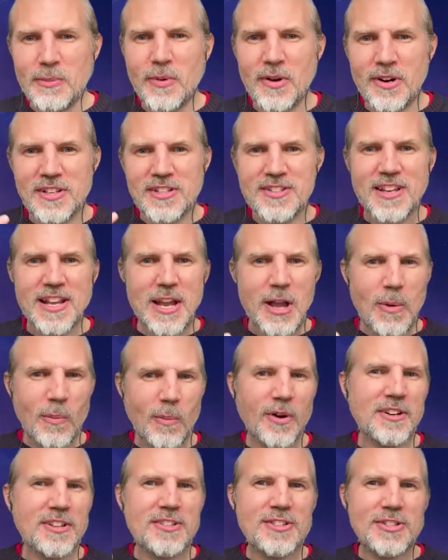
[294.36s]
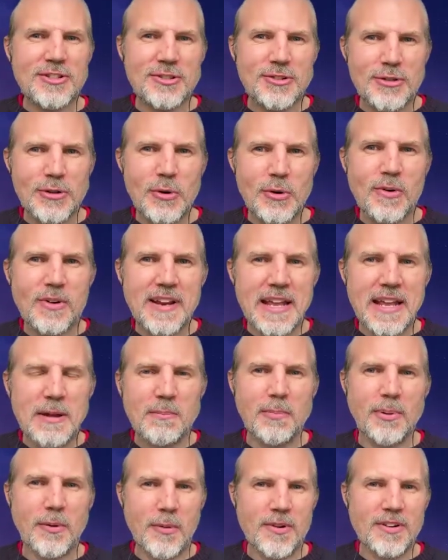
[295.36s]
and what is truly
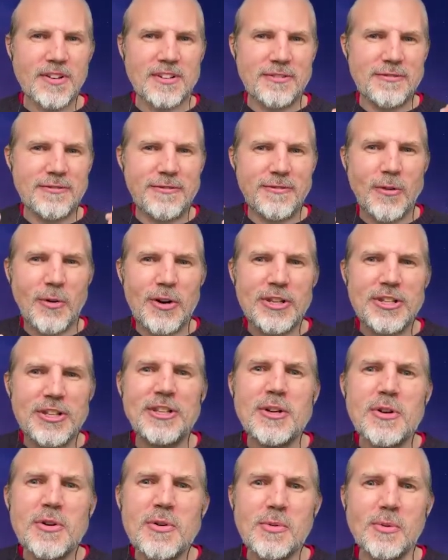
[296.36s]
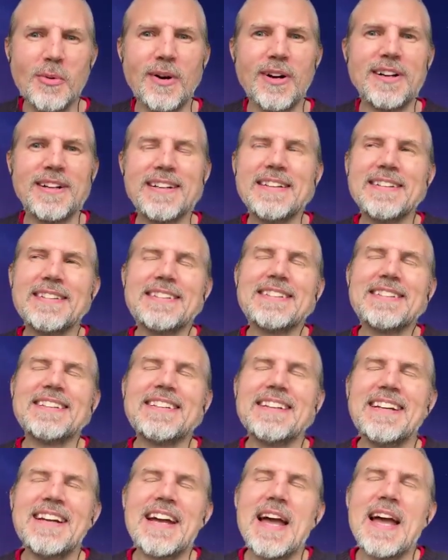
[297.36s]
important for you.
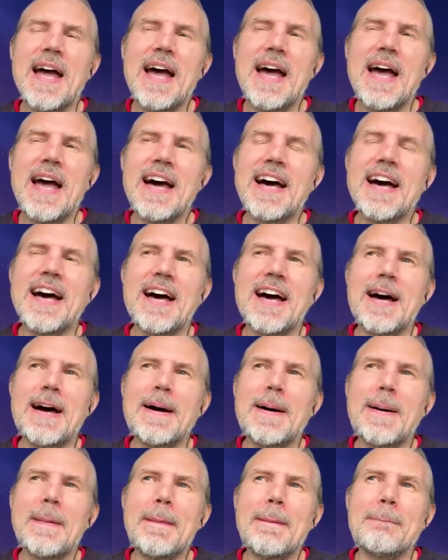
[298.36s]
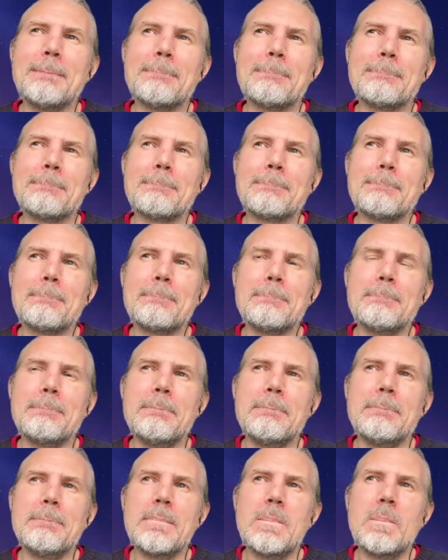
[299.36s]
um
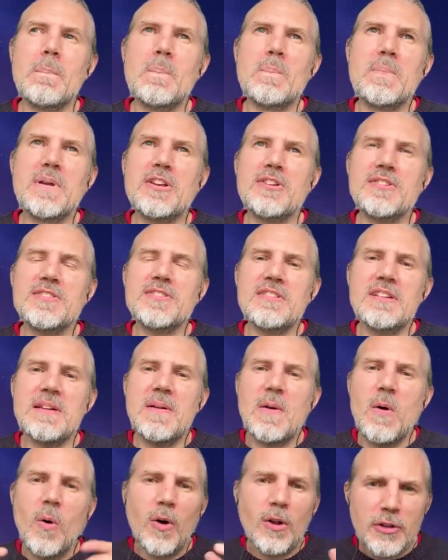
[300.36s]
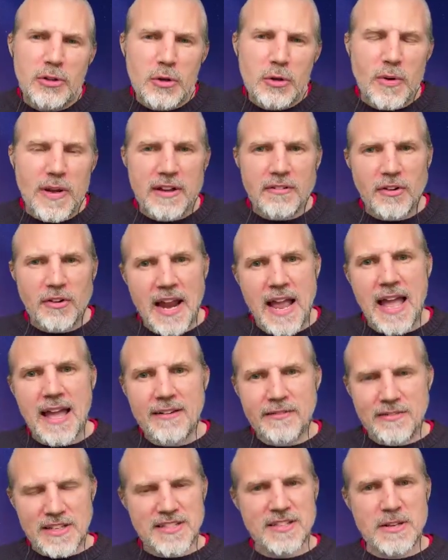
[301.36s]
because all you ever
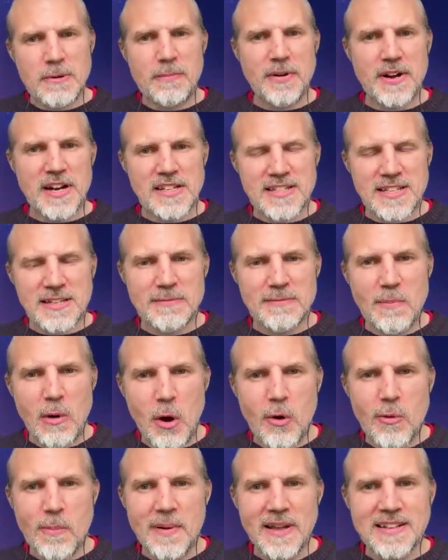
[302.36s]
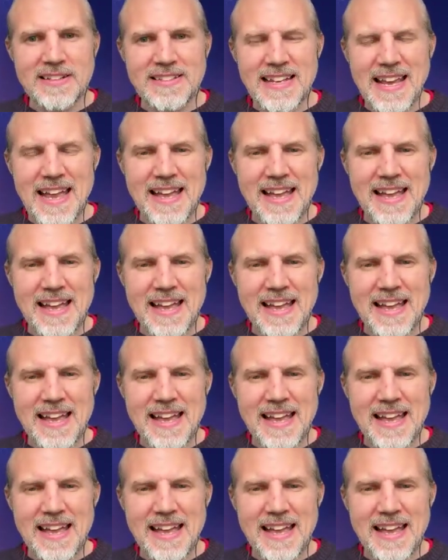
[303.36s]
have is the present moment,